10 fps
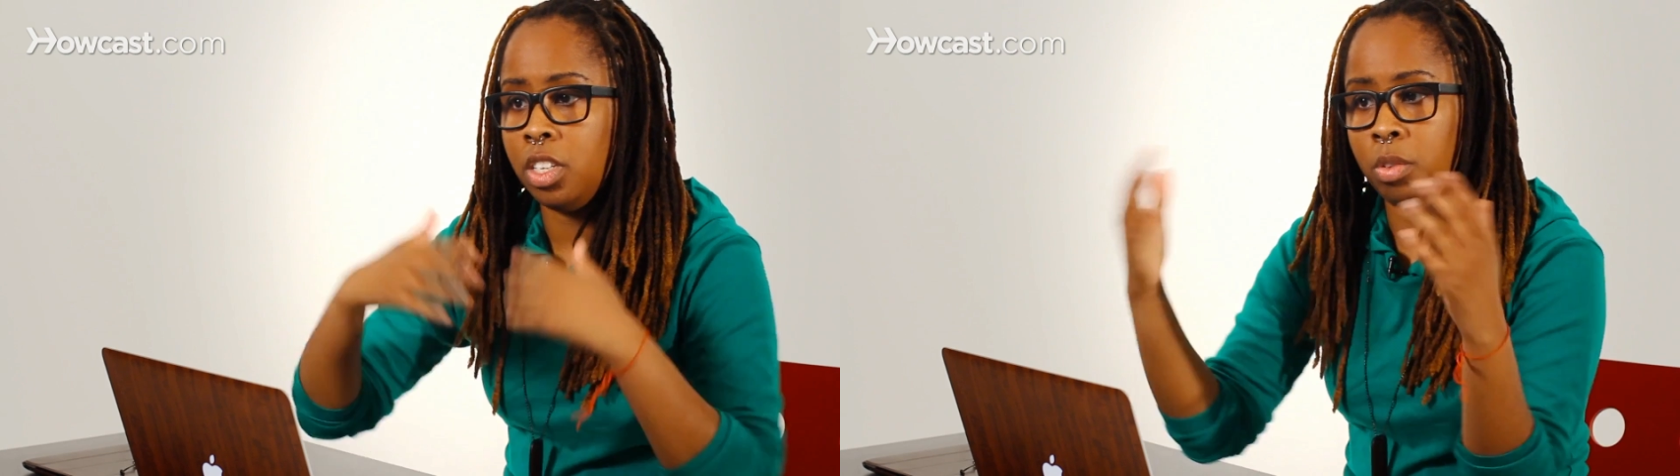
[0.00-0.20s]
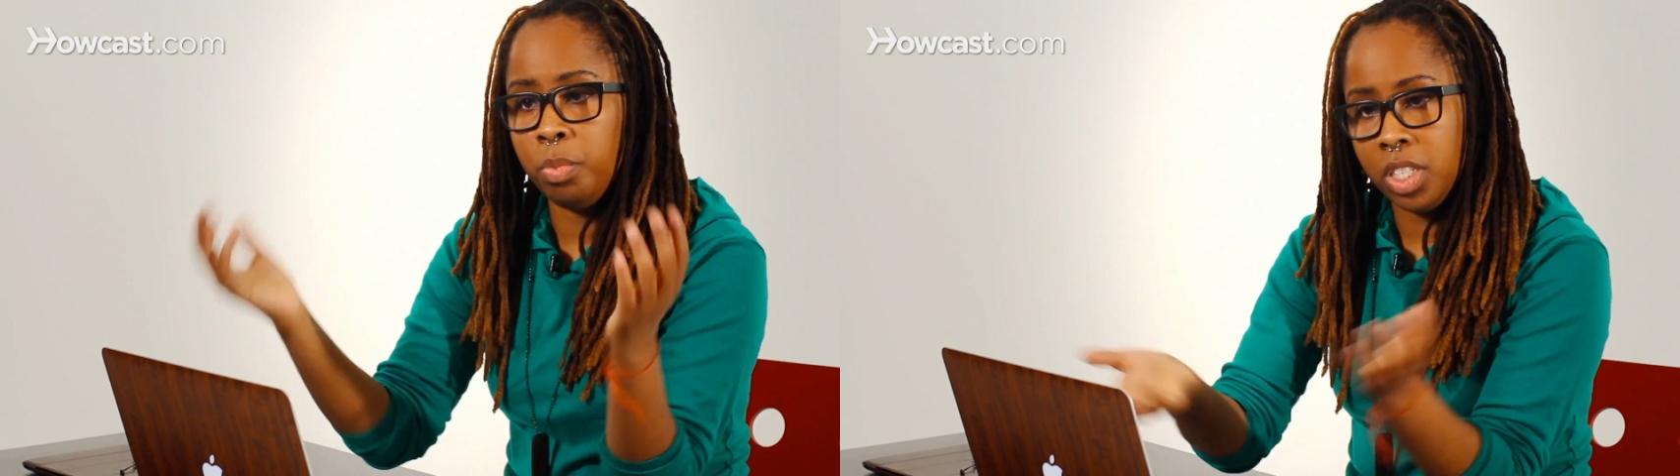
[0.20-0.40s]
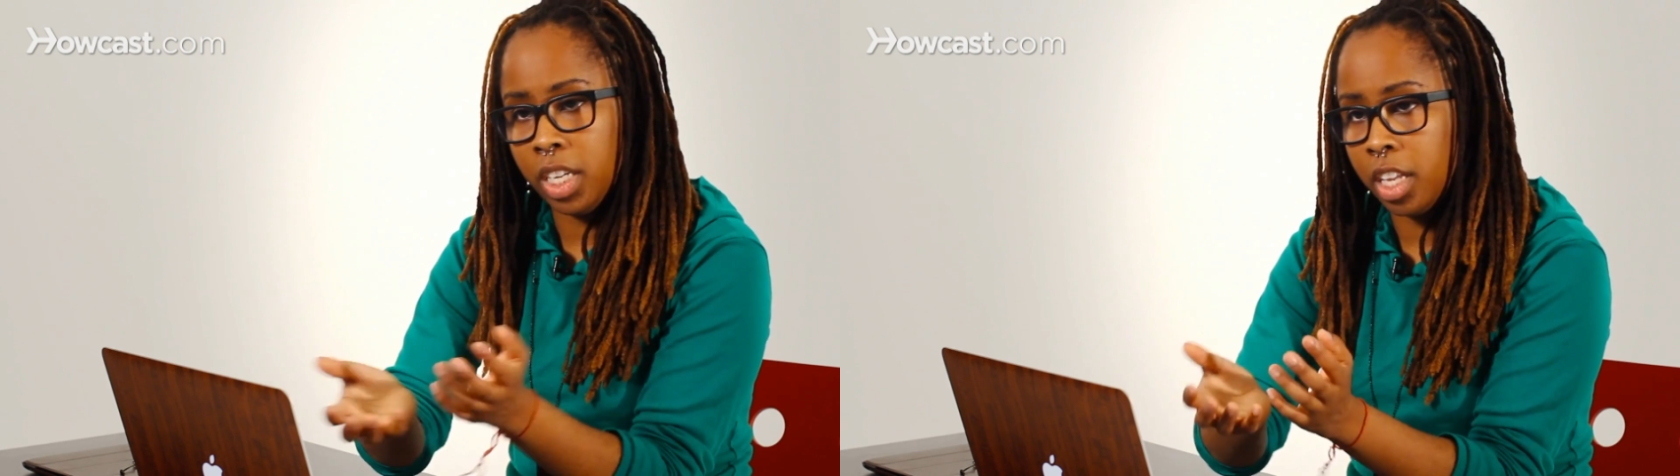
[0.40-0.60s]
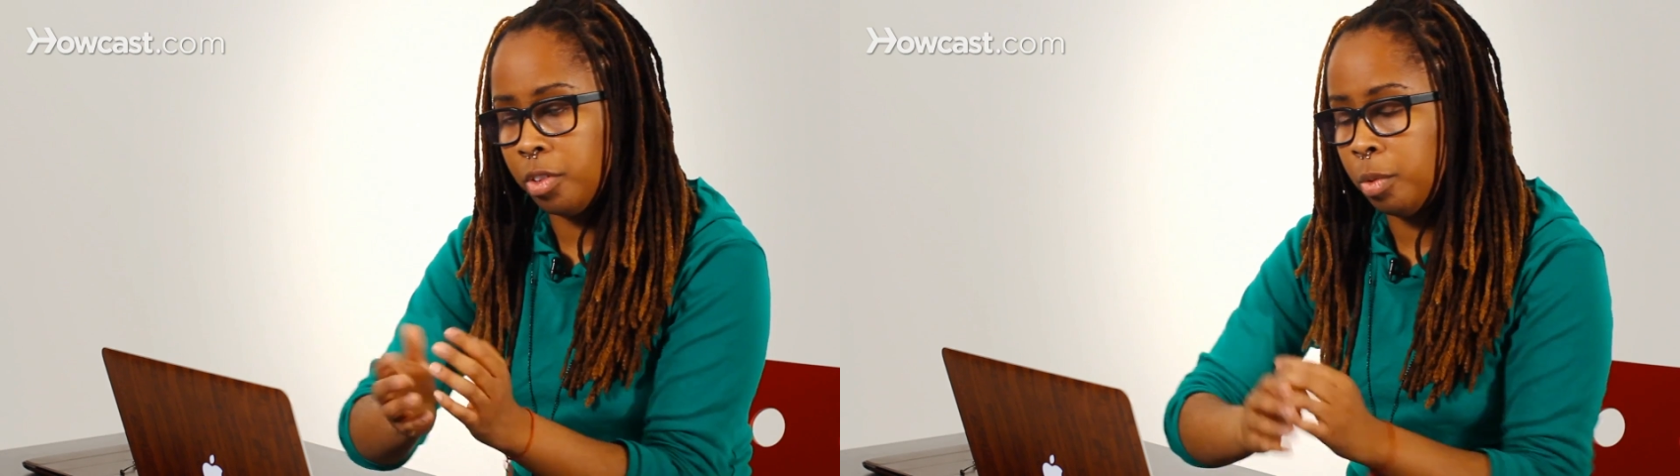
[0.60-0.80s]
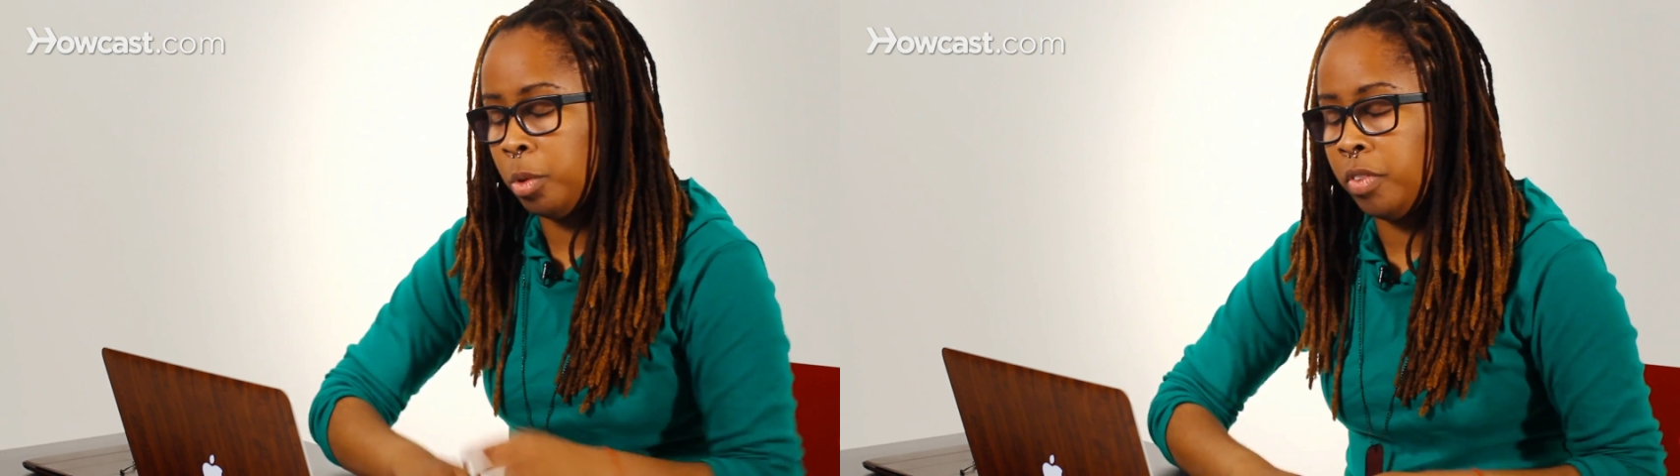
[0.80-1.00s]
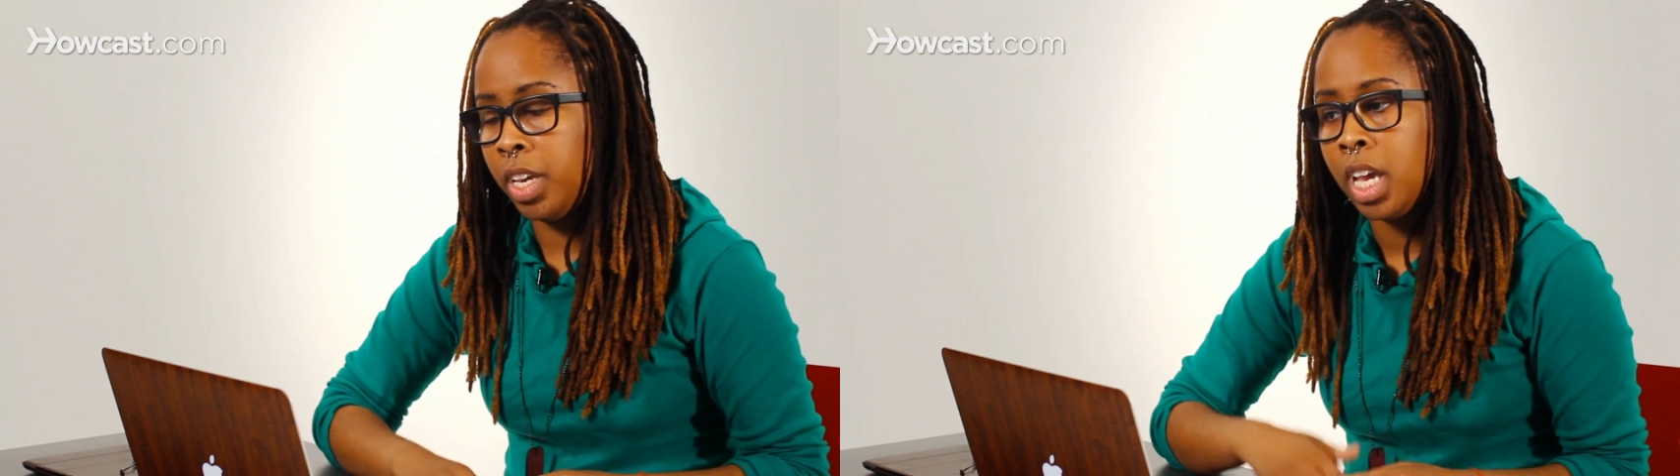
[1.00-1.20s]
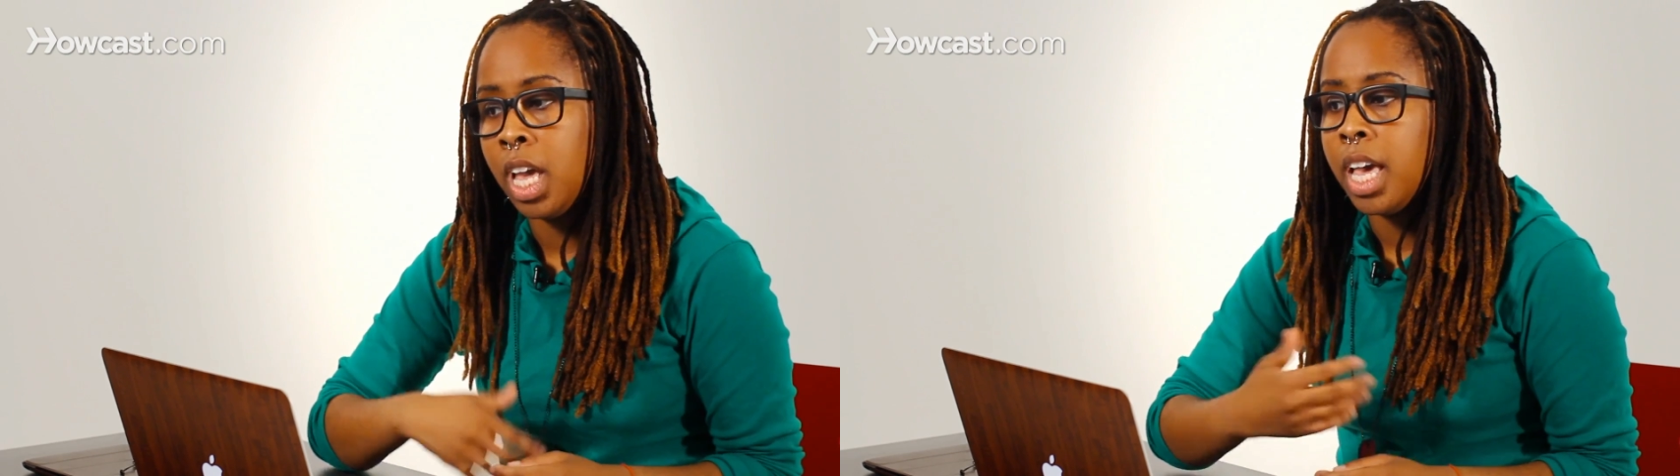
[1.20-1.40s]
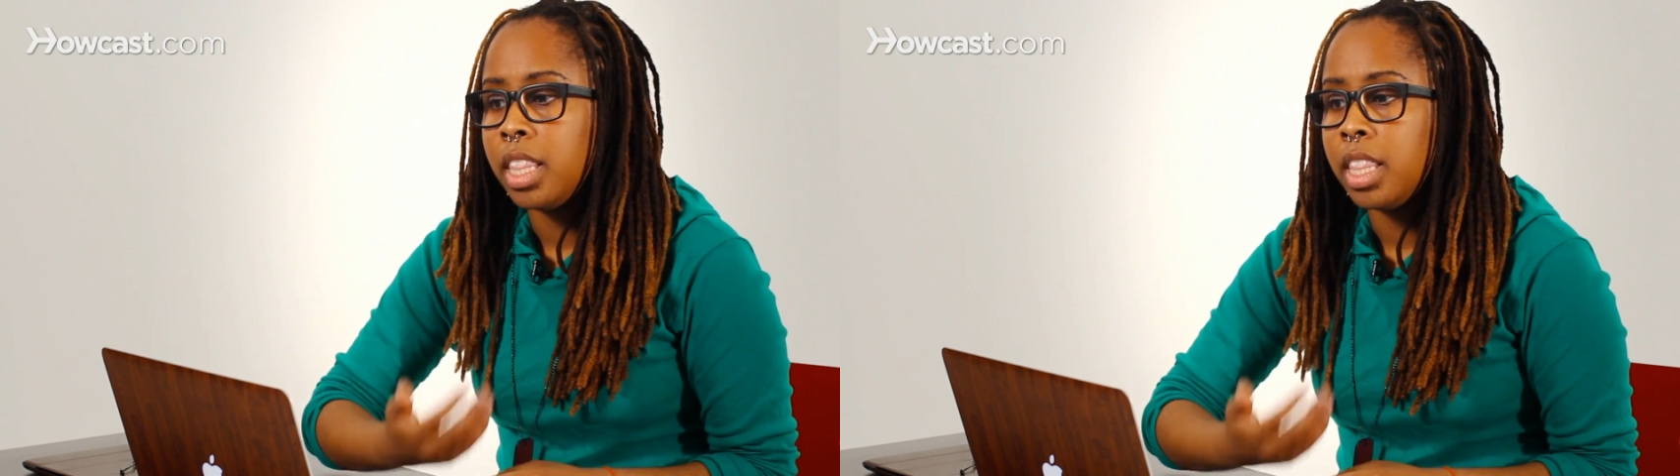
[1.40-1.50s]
and you put together a movie.